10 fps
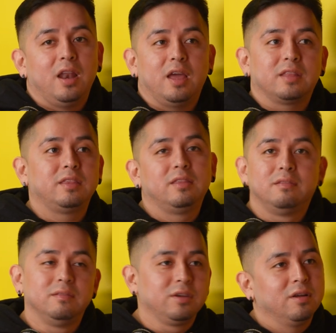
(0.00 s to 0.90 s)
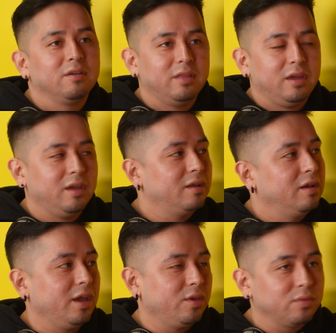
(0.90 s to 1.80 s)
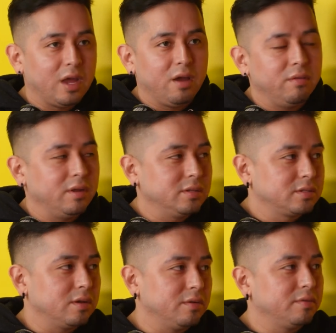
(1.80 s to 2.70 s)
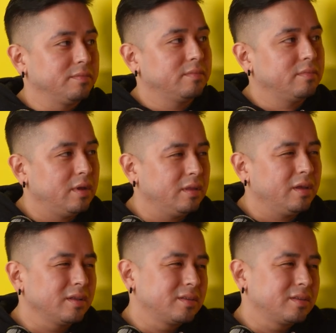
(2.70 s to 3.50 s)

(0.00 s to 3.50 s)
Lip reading: And like, you know, they let you down. And so I think